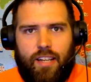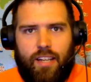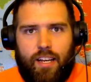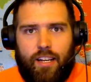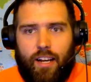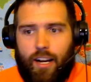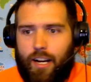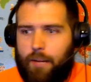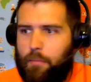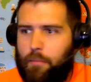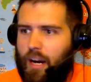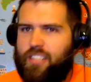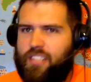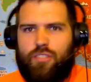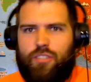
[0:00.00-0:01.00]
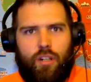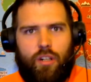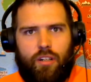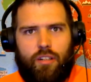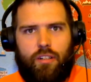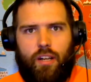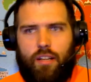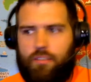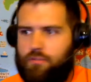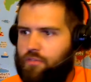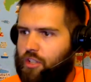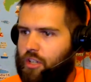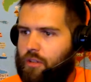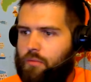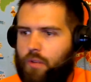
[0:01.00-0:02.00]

Um, I just want to, uh, you know,